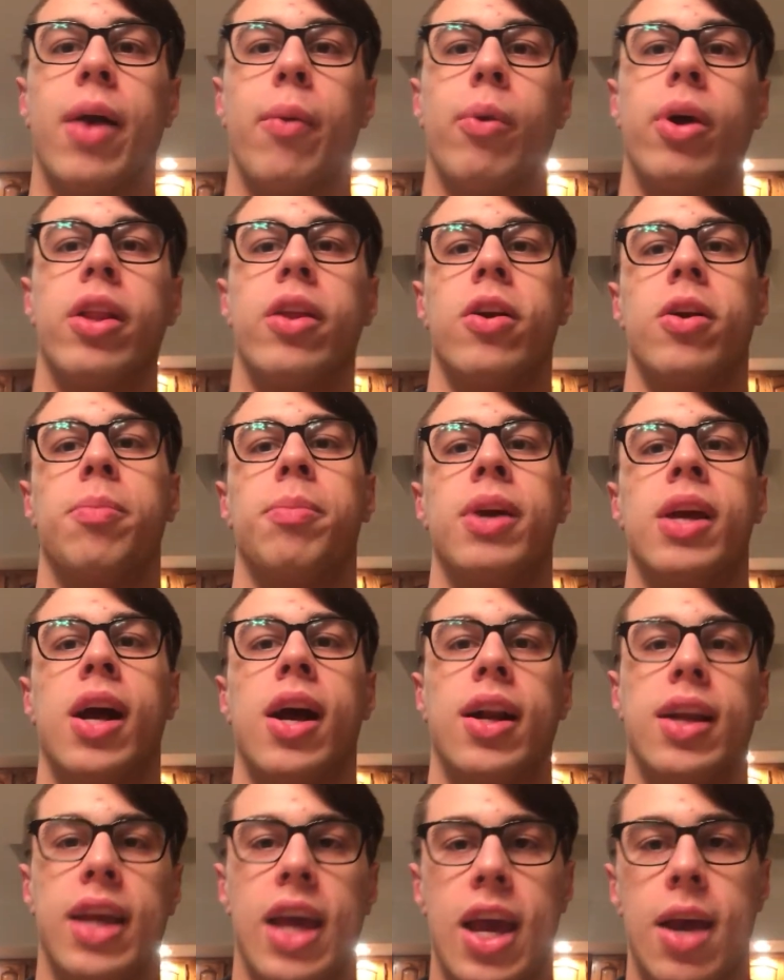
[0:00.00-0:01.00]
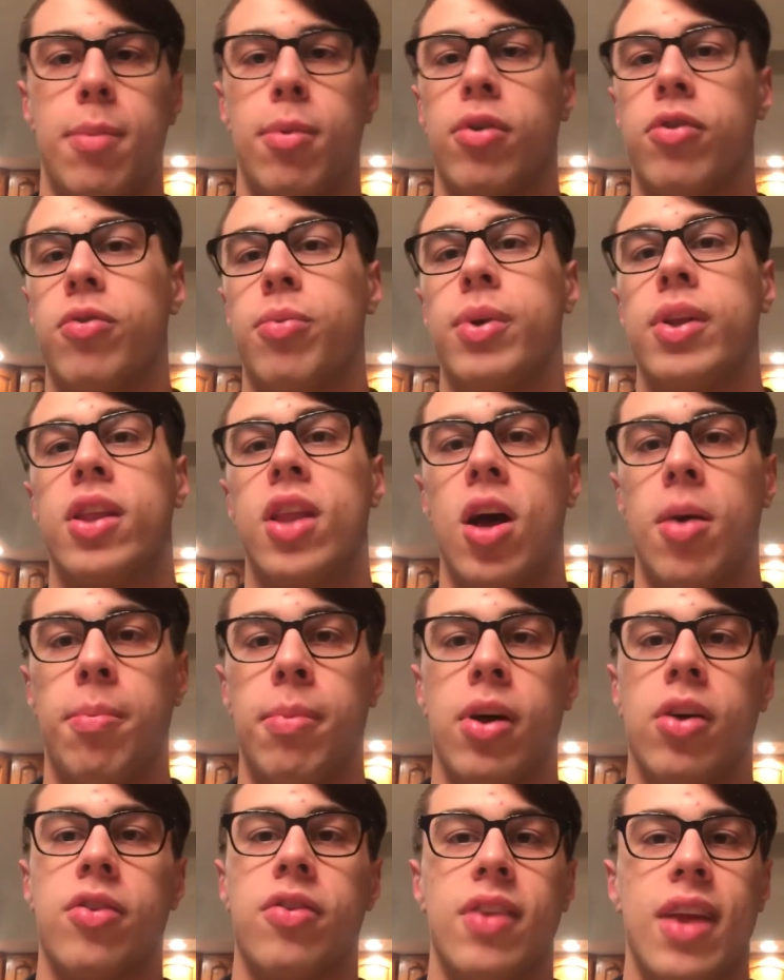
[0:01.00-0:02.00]
whether it be on cables, with
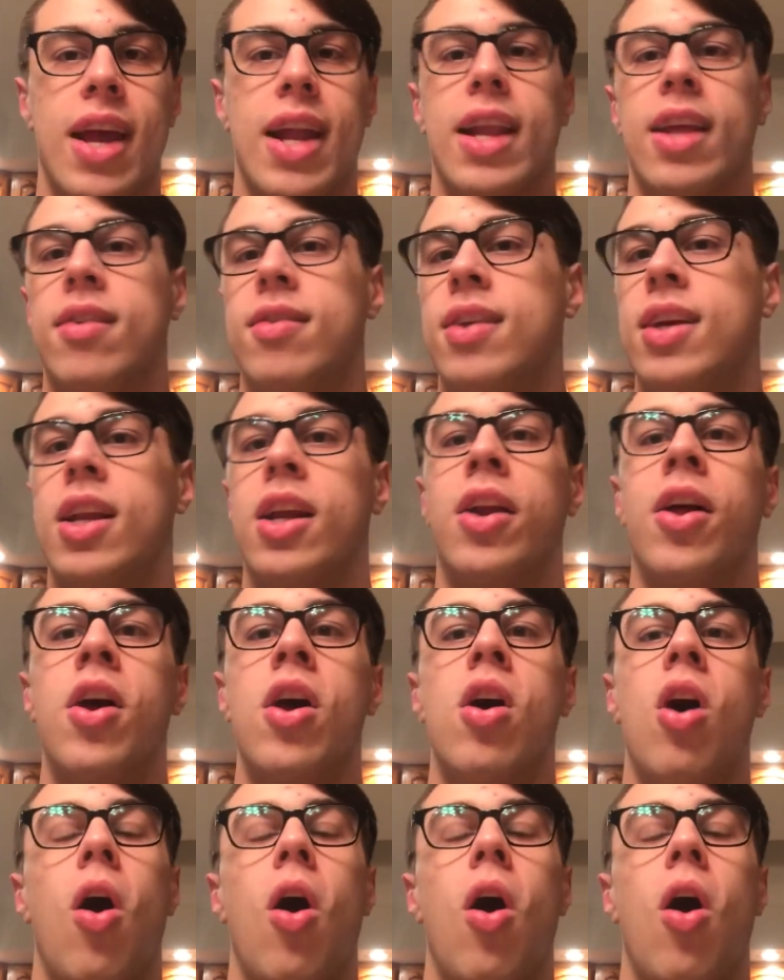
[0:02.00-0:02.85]
dumbbells, standing, seated,